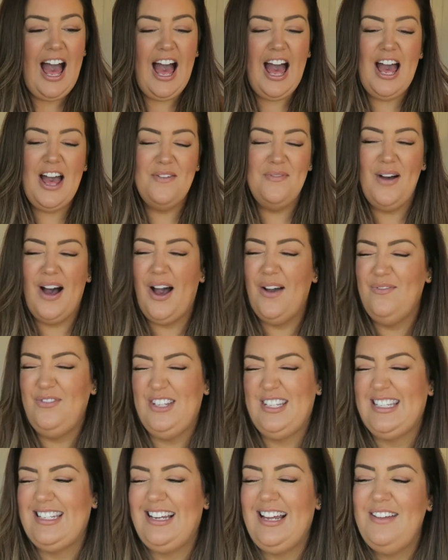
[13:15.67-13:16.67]
I'm
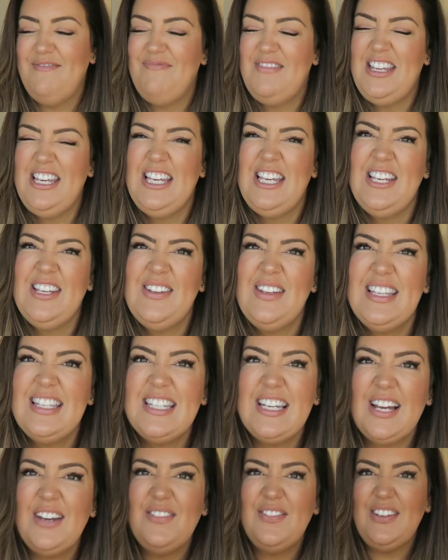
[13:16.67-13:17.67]
just like, meh,
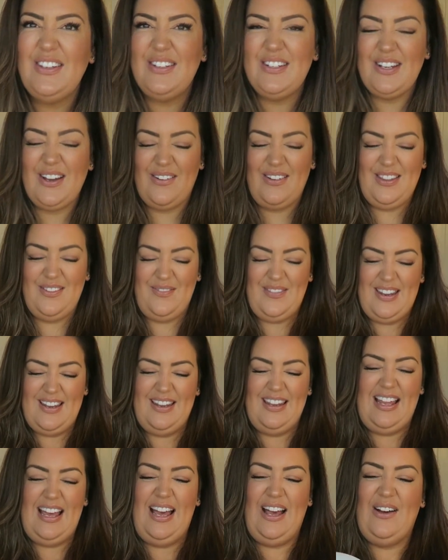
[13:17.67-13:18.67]
it's time for you to go in the
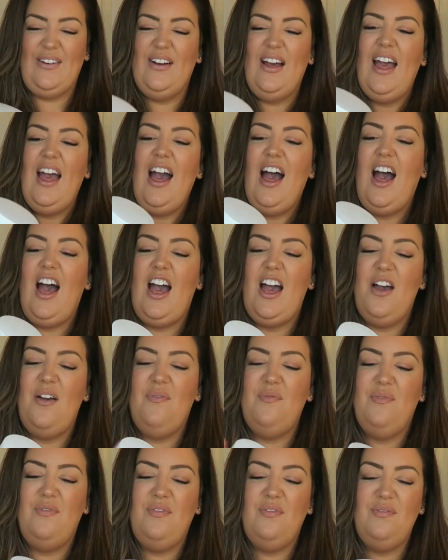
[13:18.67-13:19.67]
bin now.
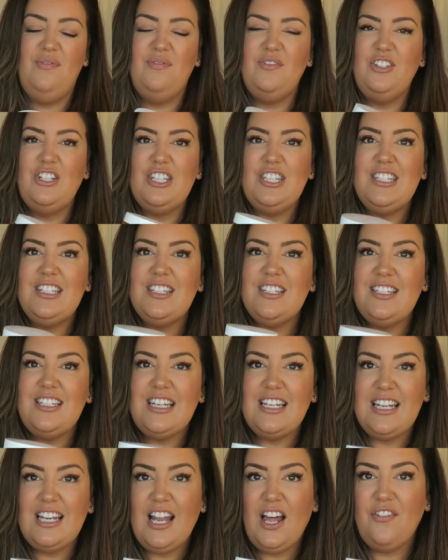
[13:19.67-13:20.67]
Just
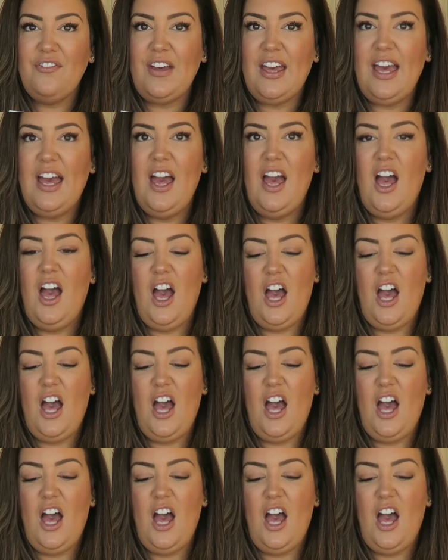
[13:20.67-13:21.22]
didn't love it.